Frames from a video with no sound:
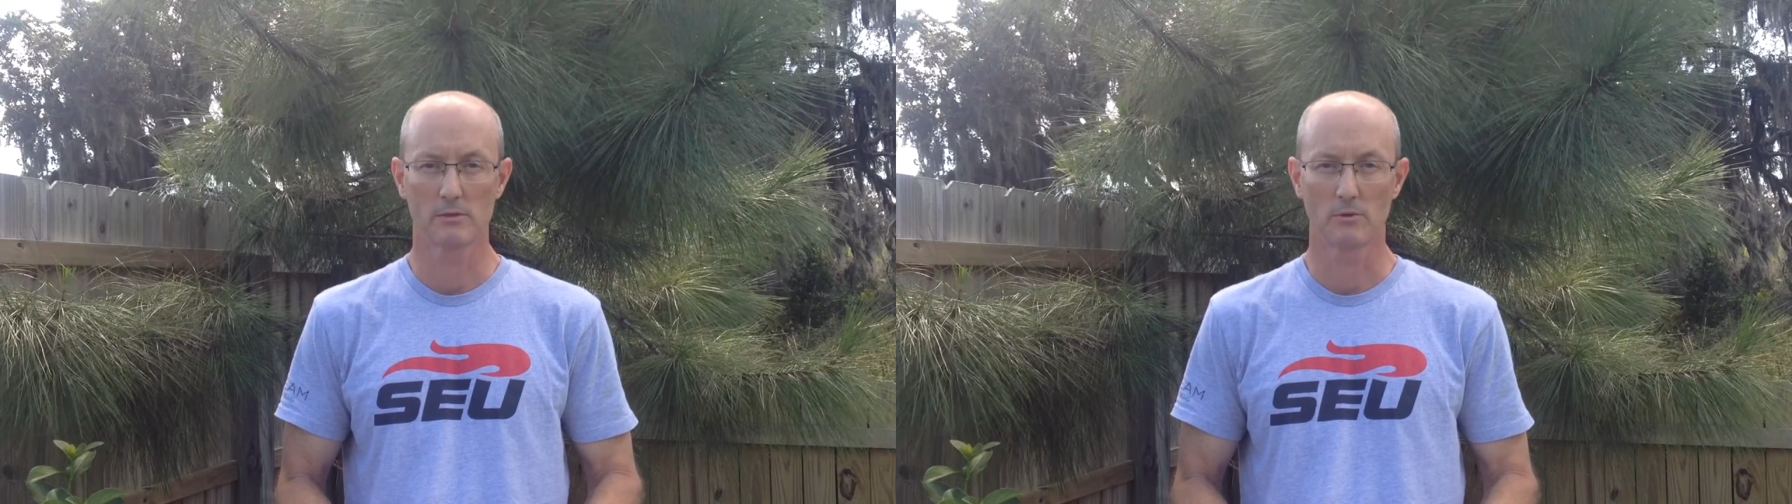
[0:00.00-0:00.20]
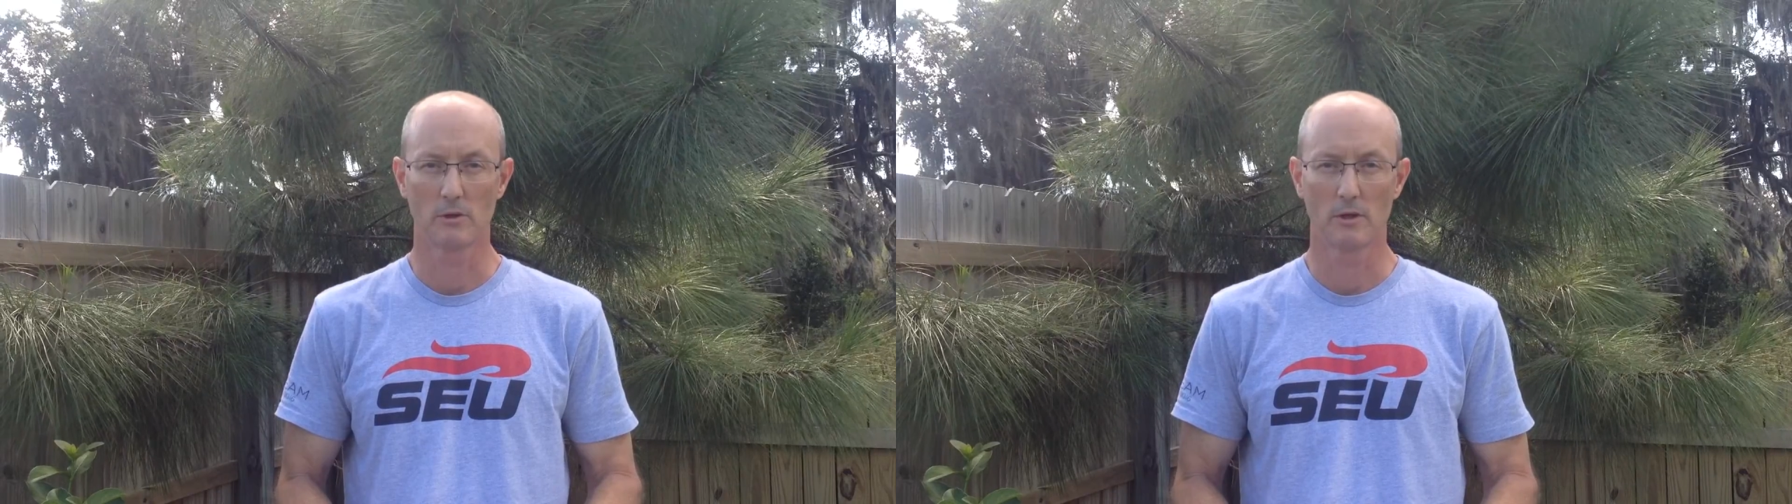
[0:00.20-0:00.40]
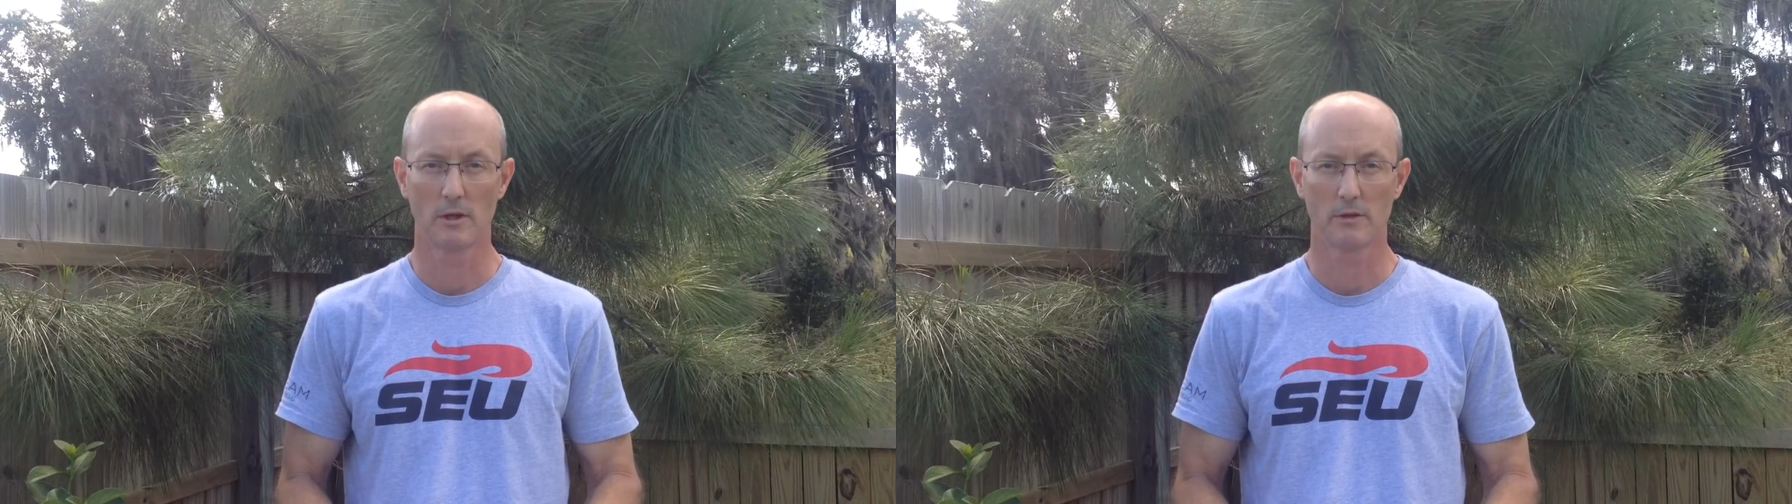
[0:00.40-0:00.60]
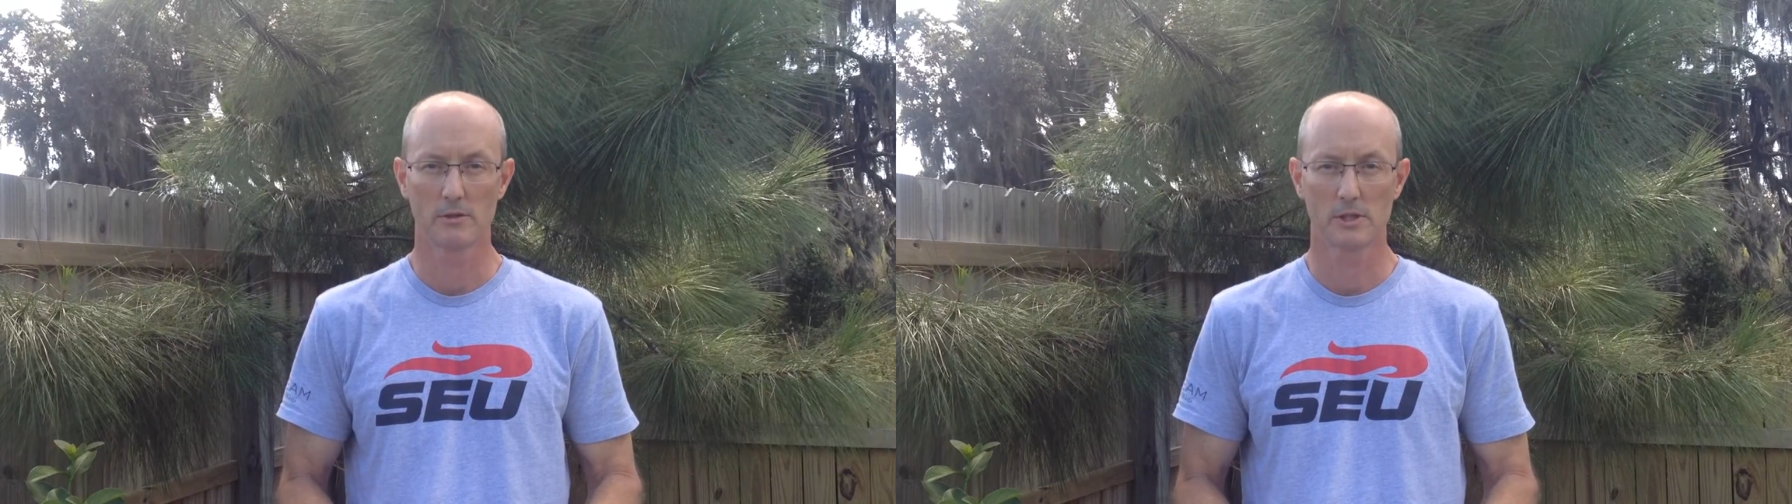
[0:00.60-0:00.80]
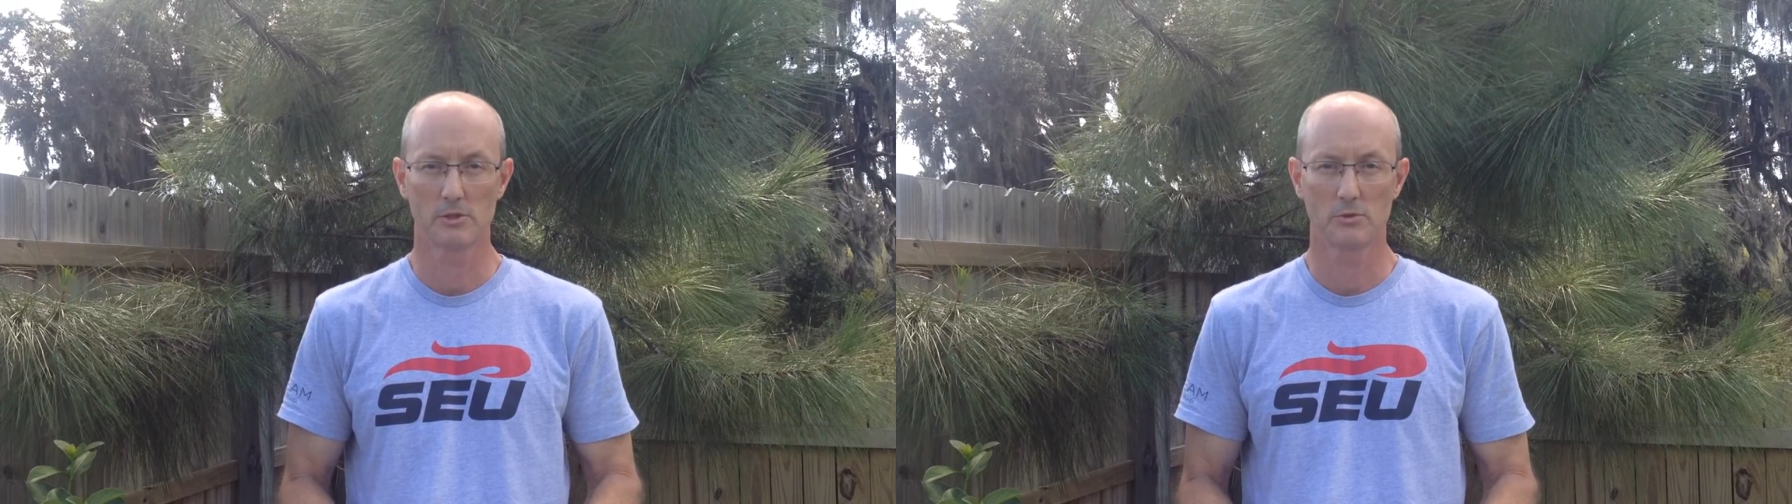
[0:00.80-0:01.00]
or other
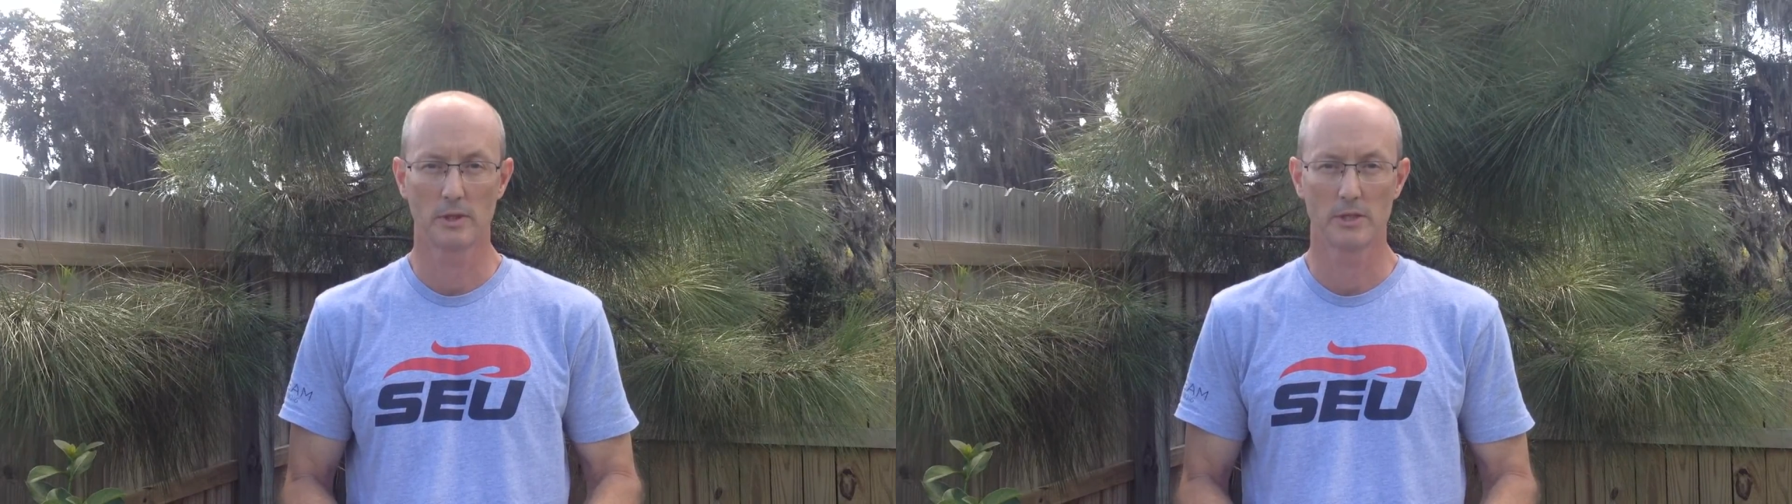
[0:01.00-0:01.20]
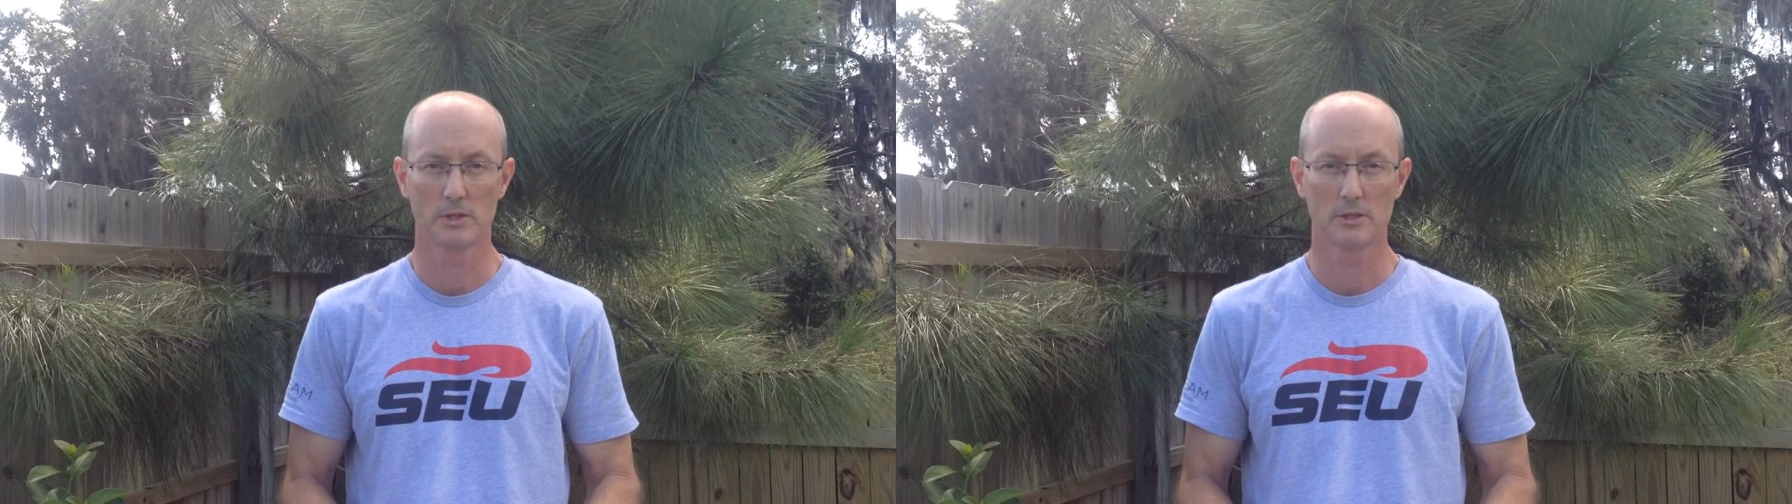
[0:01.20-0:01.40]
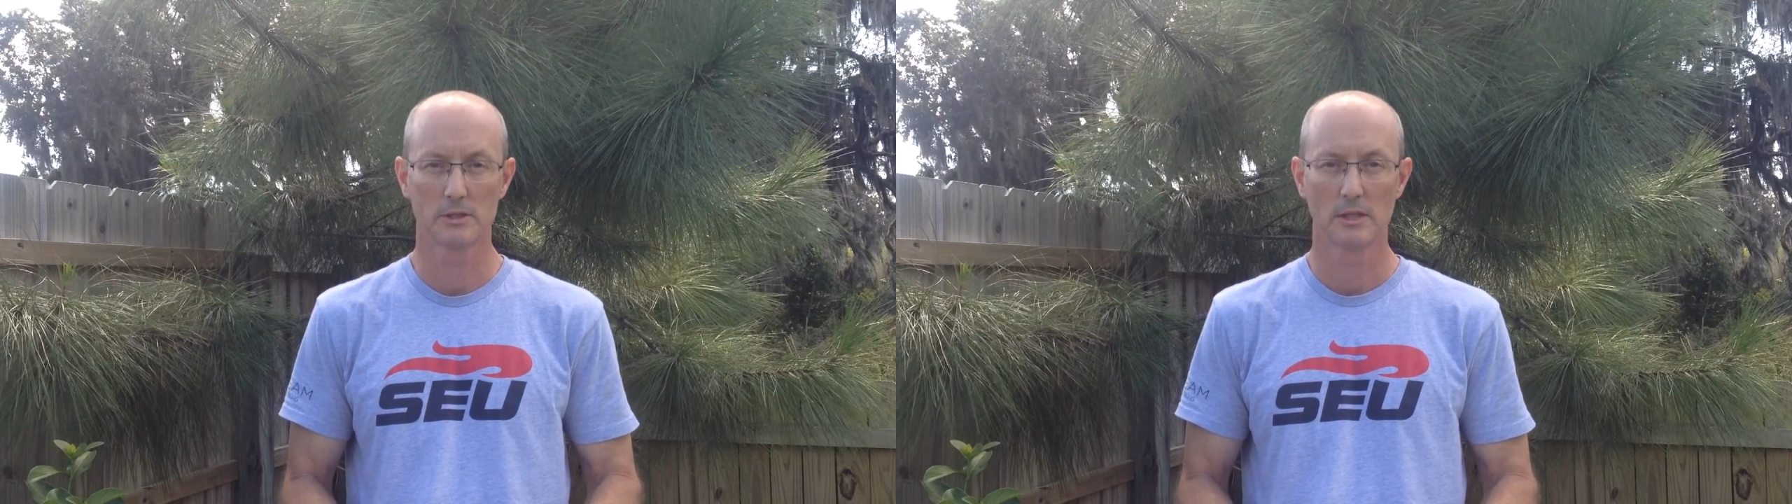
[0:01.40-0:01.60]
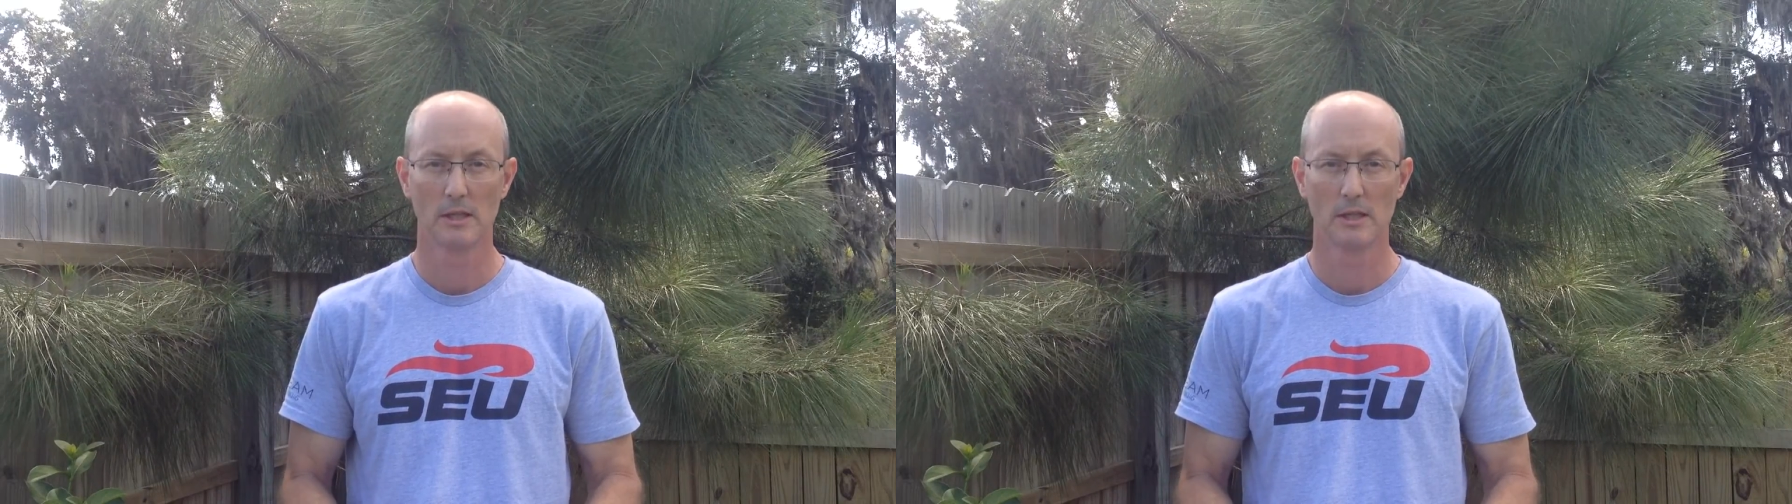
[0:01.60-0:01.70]
situations,